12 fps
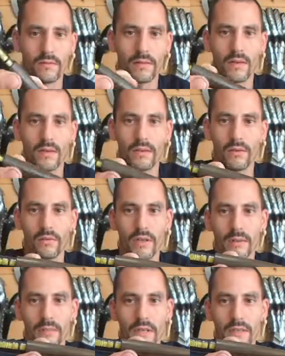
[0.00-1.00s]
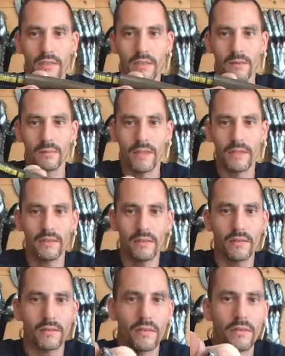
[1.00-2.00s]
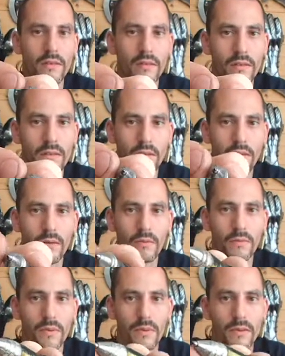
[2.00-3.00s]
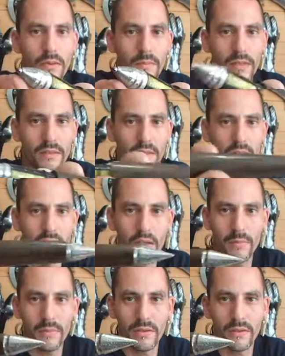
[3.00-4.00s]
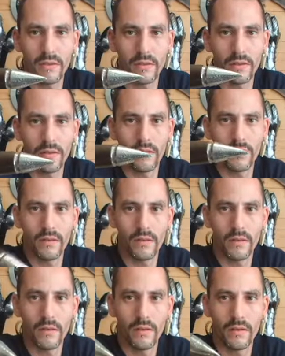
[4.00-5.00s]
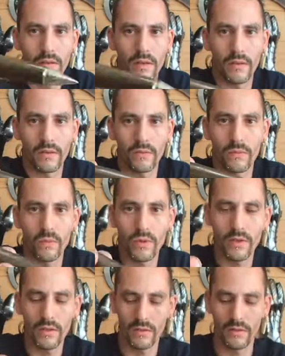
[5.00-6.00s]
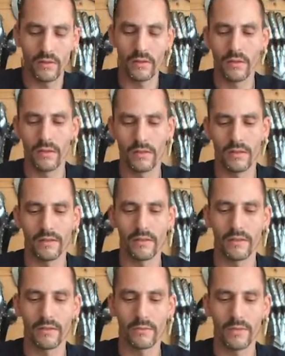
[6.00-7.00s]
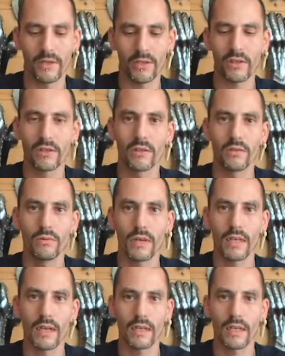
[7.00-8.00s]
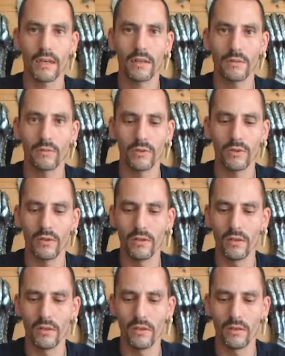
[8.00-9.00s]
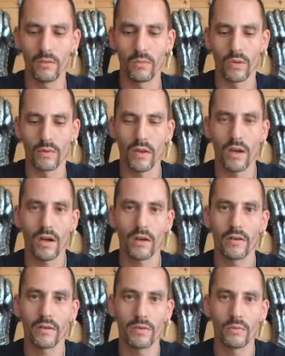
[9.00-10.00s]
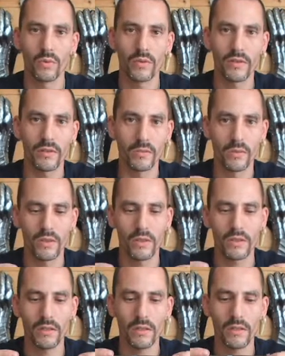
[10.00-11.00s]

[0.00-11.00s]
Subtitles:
I already made these pens with Damascus tips out of wood. This is special Guayacan wood, one of the hardest woods in the world,